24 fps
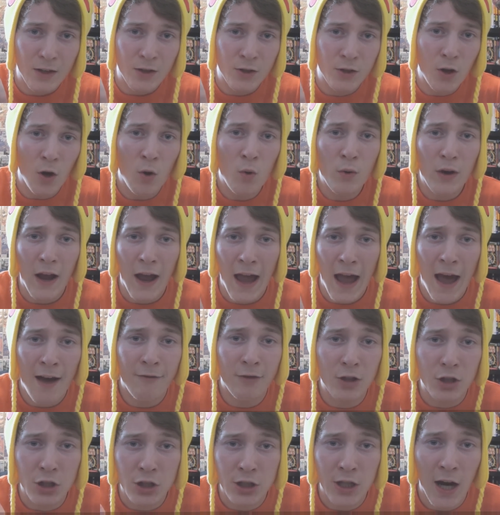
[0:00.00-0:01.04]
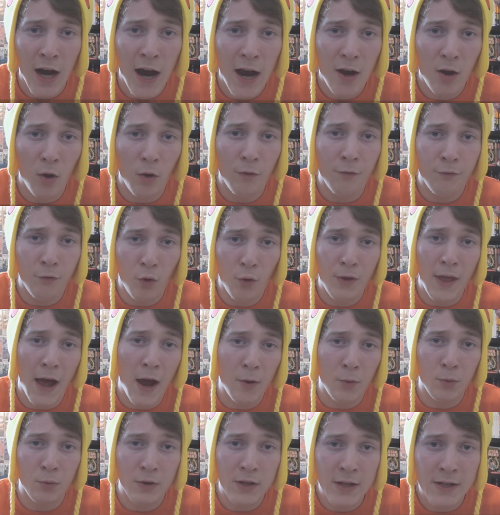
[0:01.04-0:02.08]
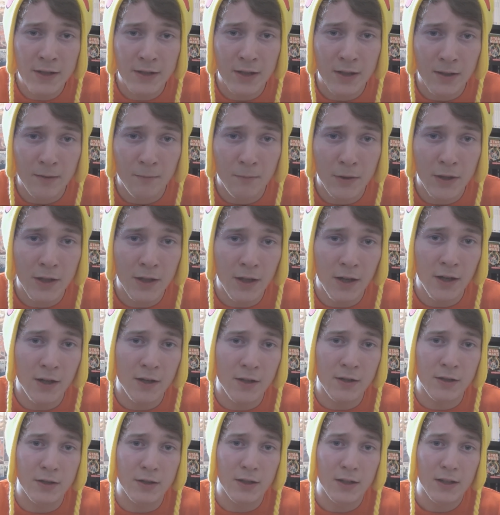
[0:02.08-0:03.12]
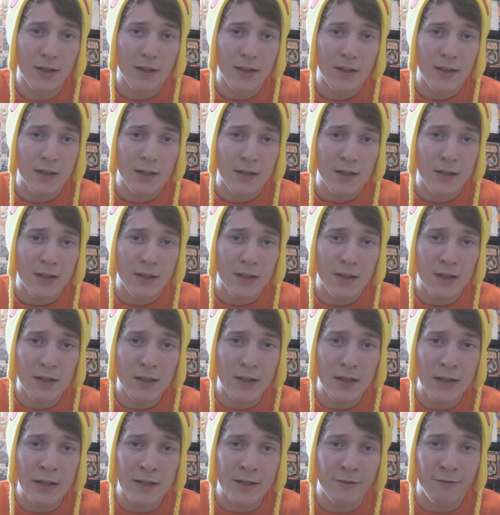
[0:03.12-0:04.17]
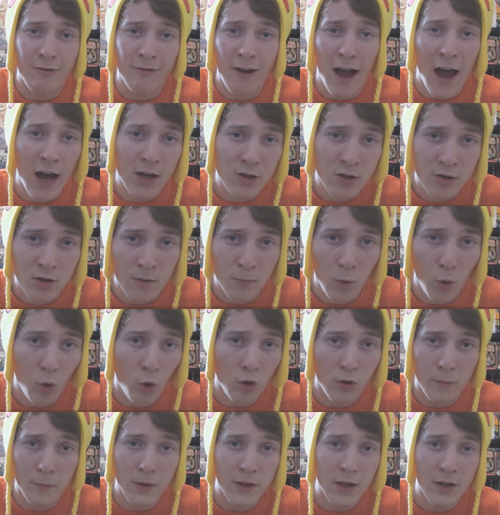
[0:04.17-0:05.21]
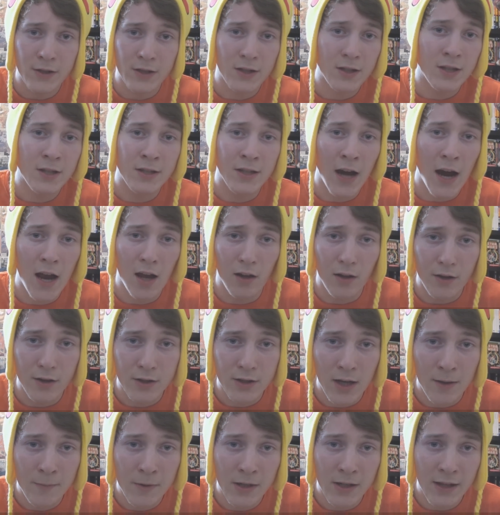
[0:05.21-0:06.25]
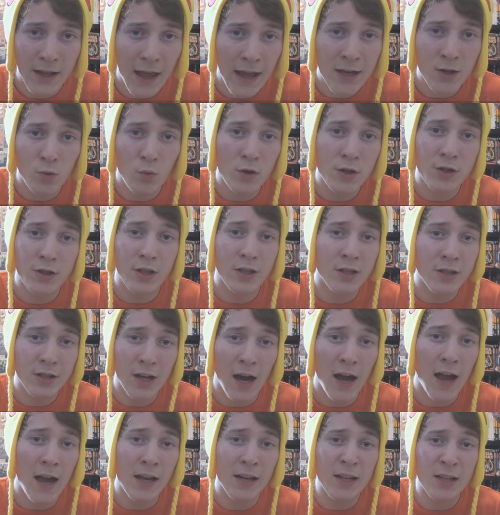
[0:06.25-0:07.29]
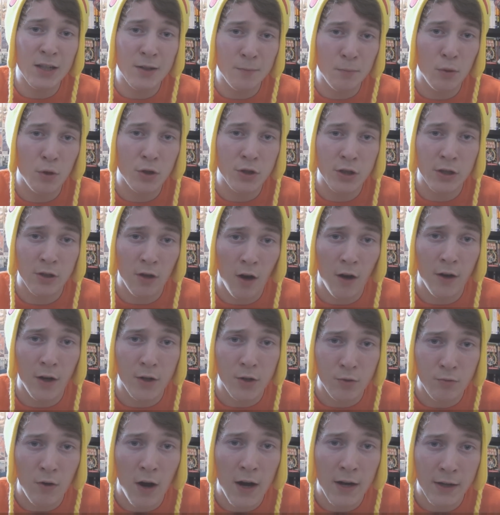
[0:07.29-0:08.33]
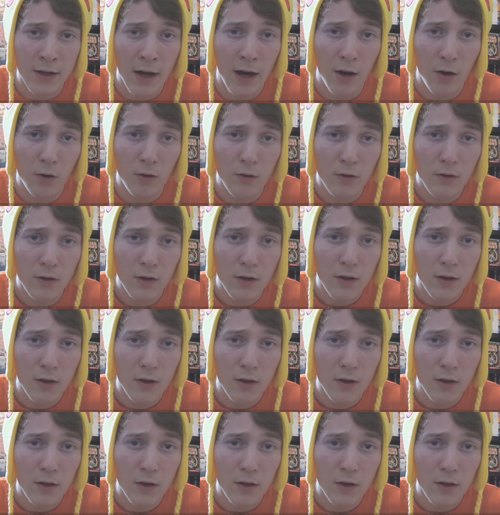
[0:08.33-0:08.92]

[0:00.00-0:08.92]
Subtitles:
Don't have a child for that reason, because it's fashionable or because it's stylish. I mean, that's what society is pushing on us right now.